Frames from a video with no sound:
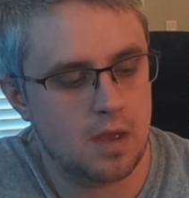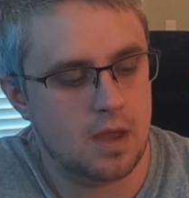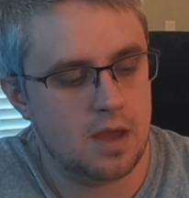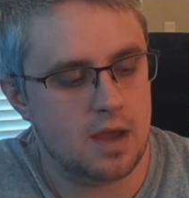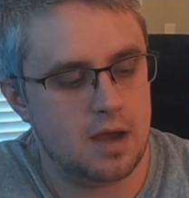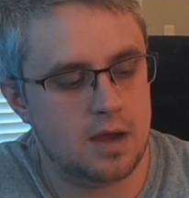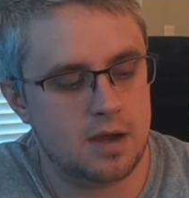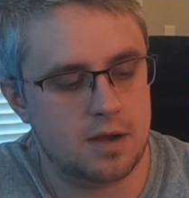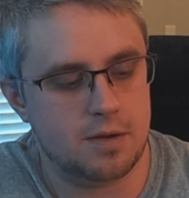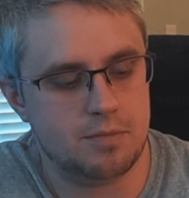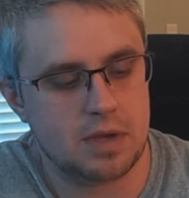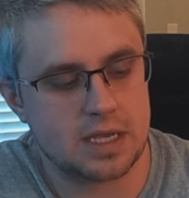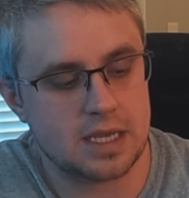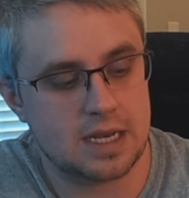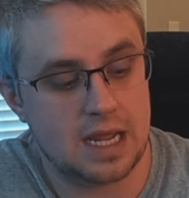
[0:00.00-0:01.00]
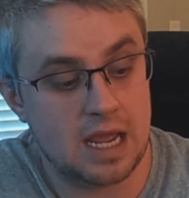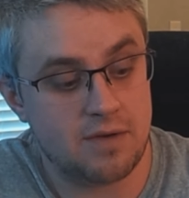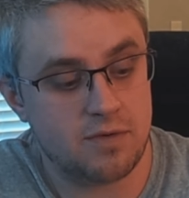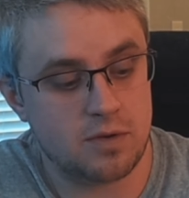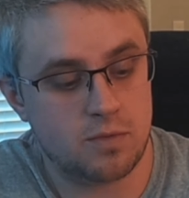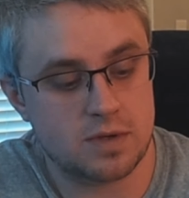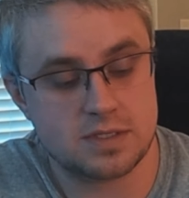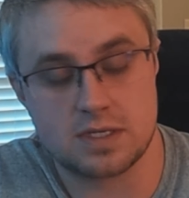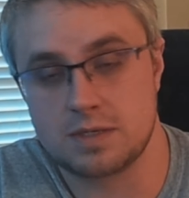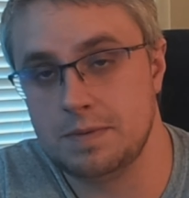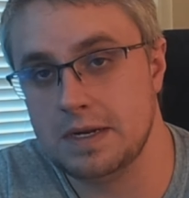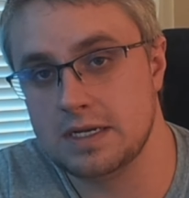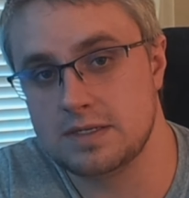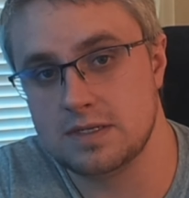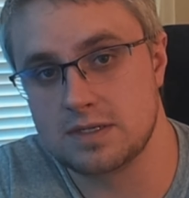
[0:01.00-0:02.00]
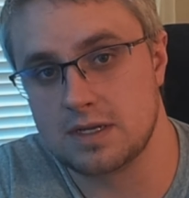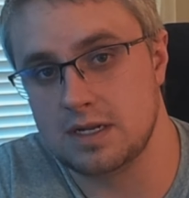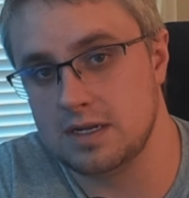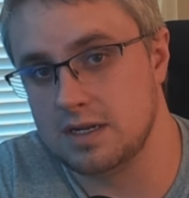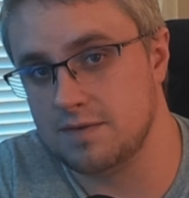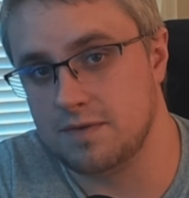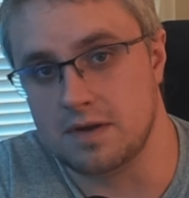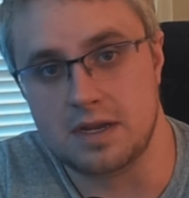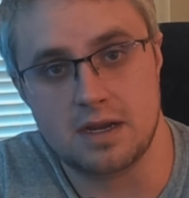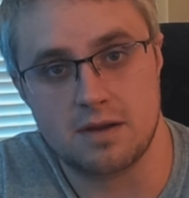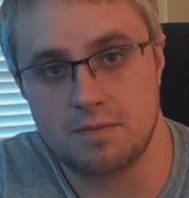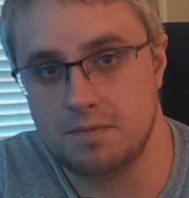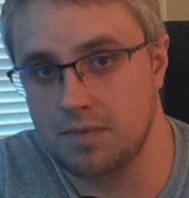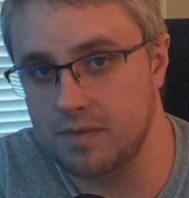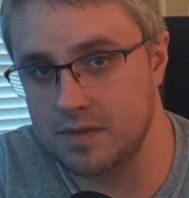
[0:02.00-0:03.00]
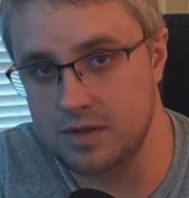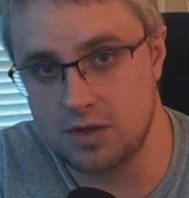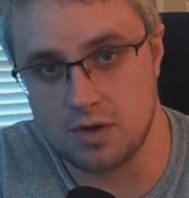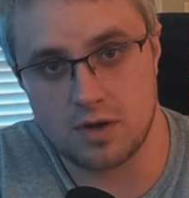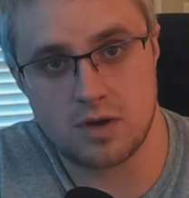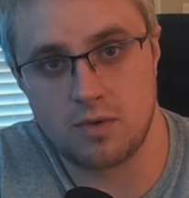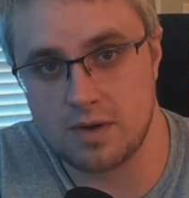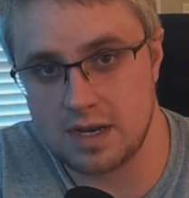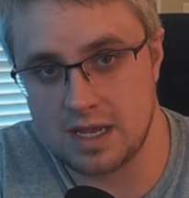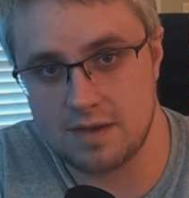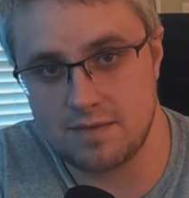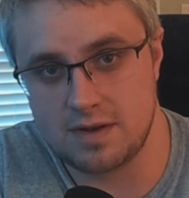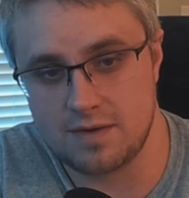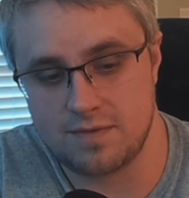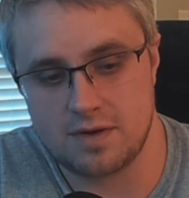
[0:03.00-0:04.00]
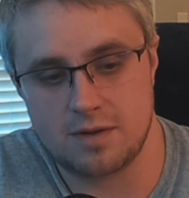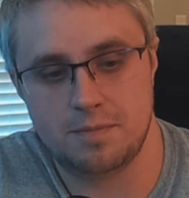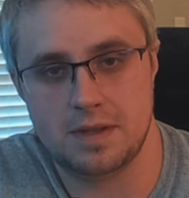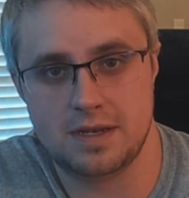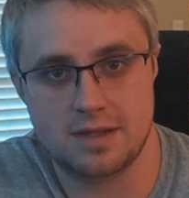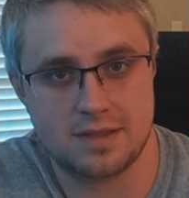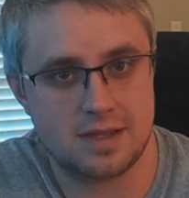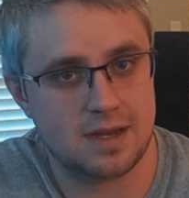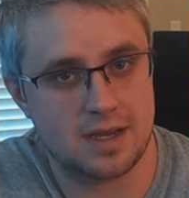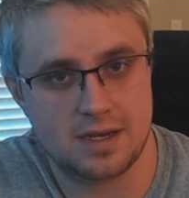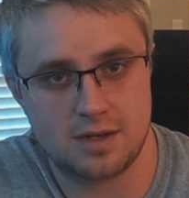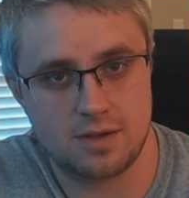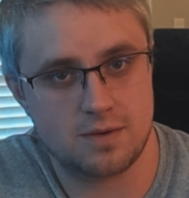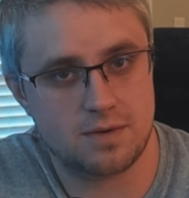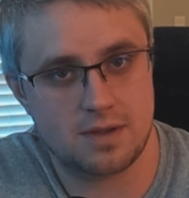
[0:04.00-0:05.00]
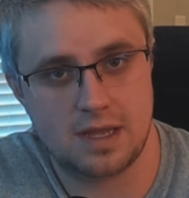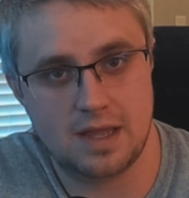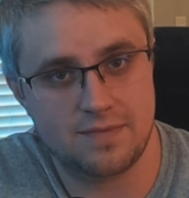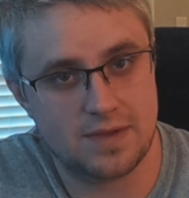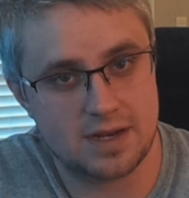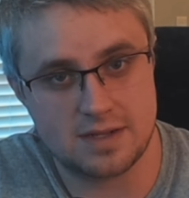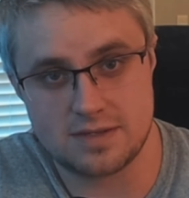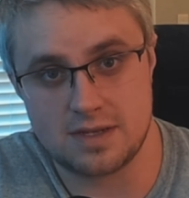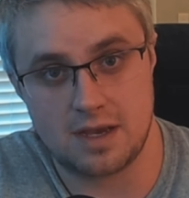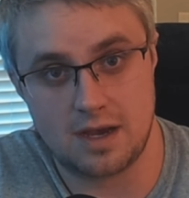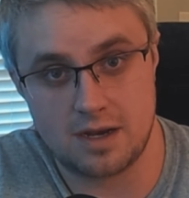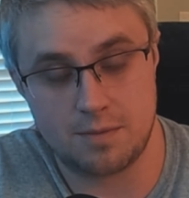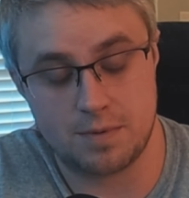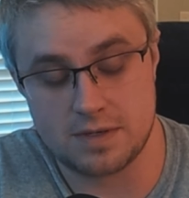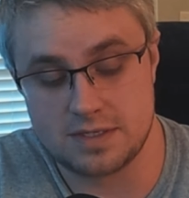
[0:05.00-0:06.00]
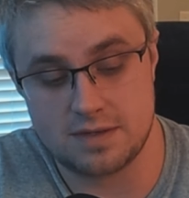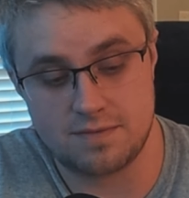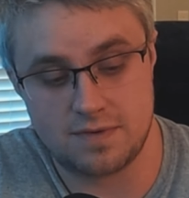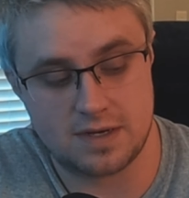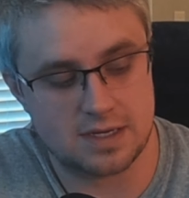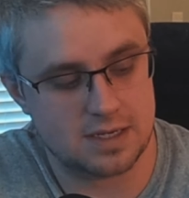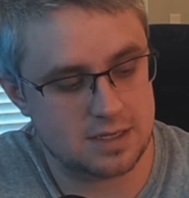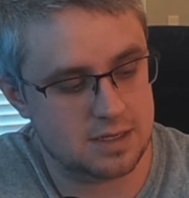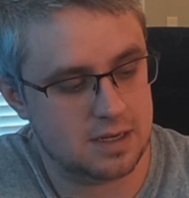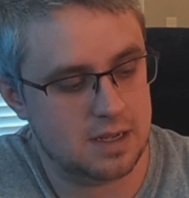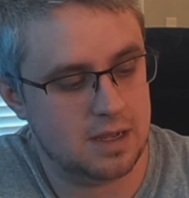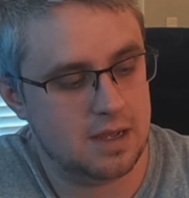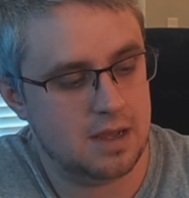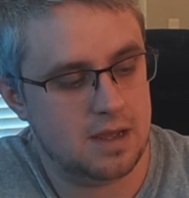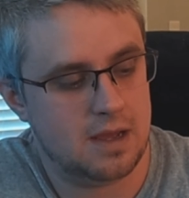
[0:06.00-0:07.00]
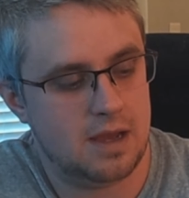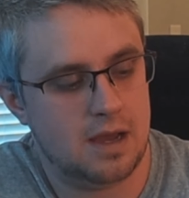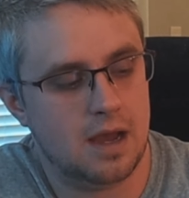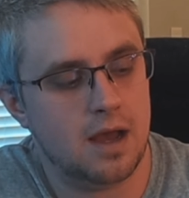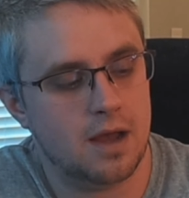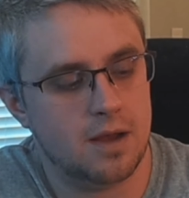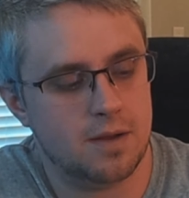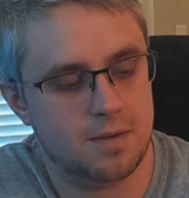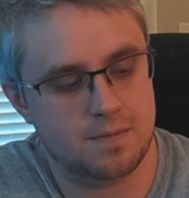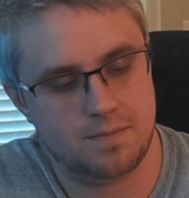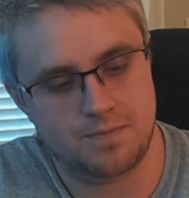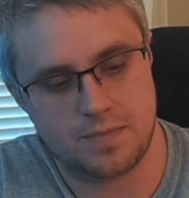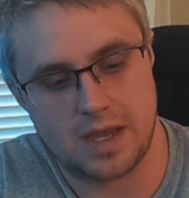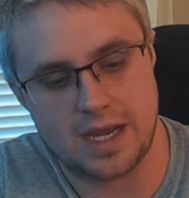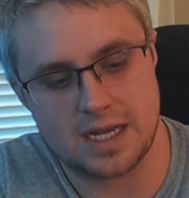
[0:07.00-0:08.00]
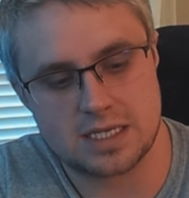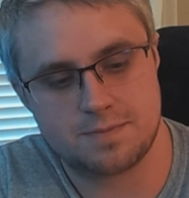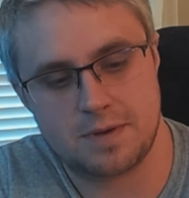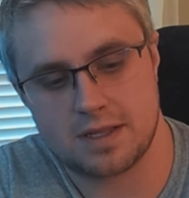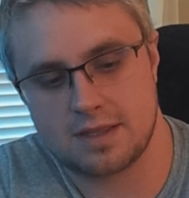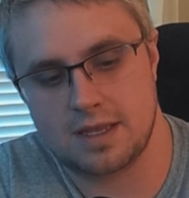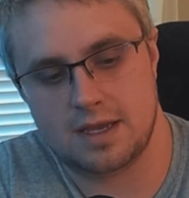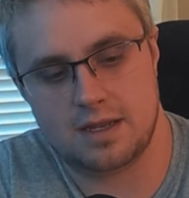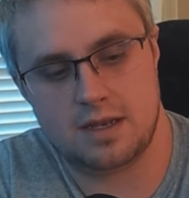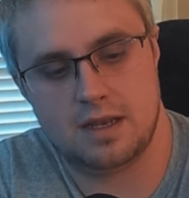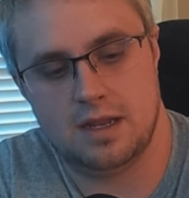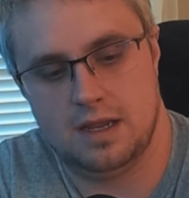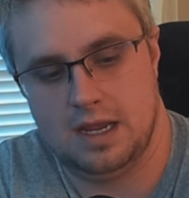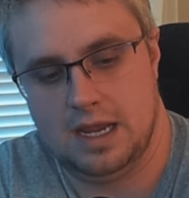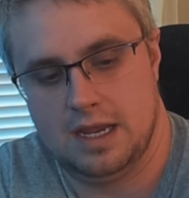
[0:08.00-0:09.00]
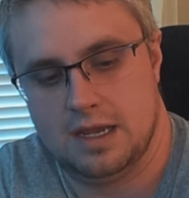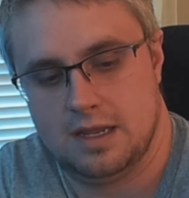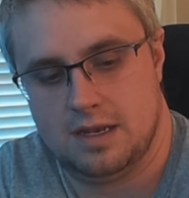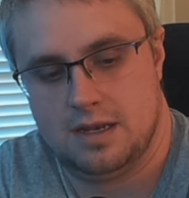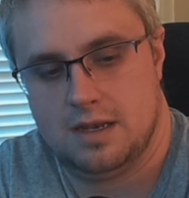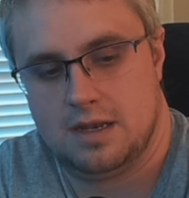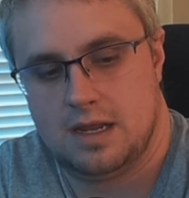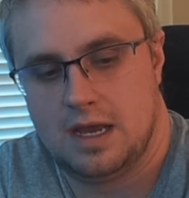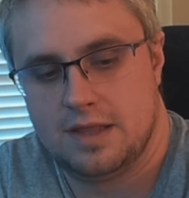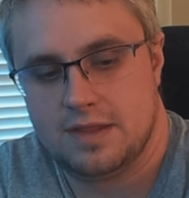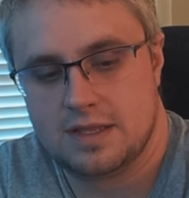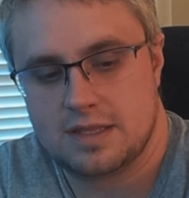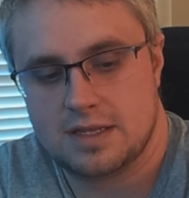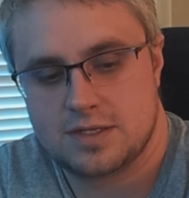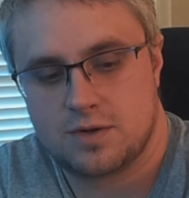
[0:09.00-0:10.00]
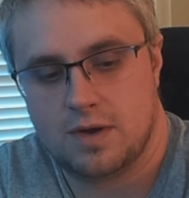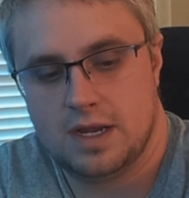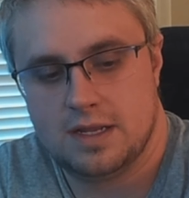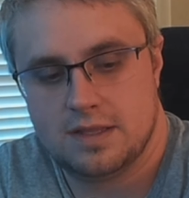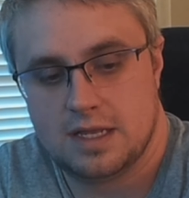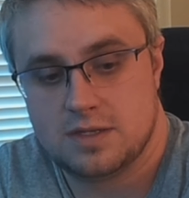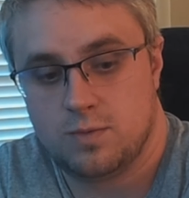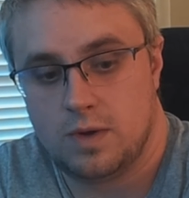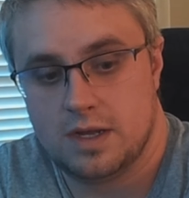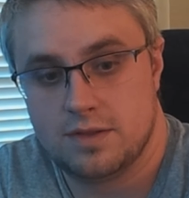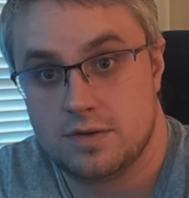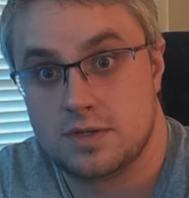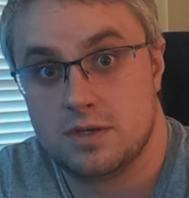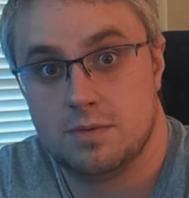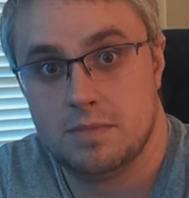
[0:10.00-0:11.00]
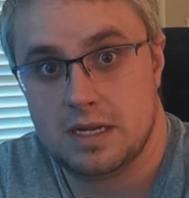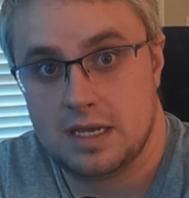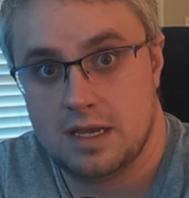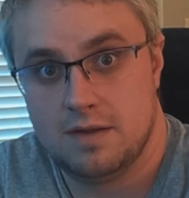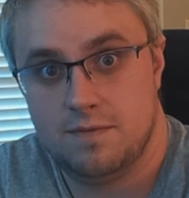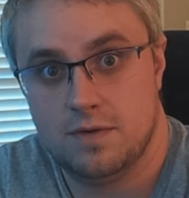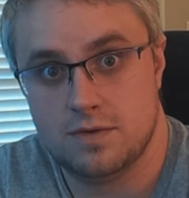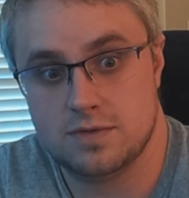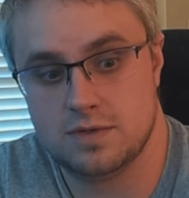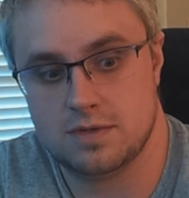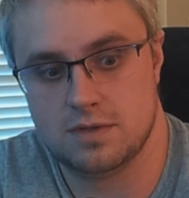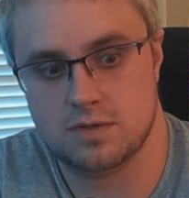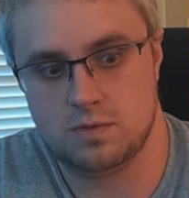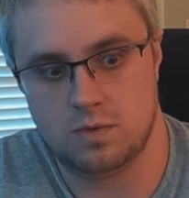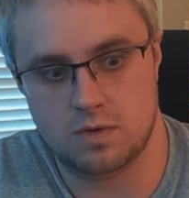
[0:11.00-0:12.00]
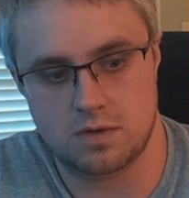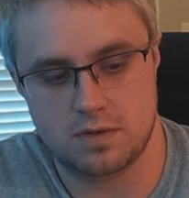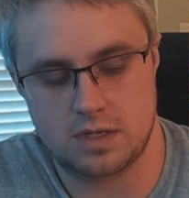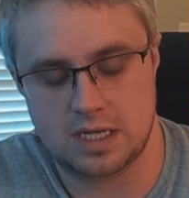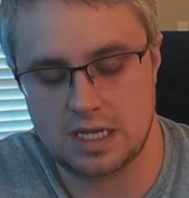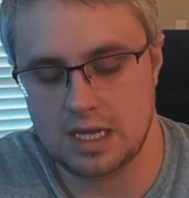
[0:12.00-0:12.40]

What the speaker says: Again, everyone's experience is going to differ here. You're going to have a different opinion than I do, and that is 100% fine. I expect that, and I think that's great, and that's why there's so many headphones in this world.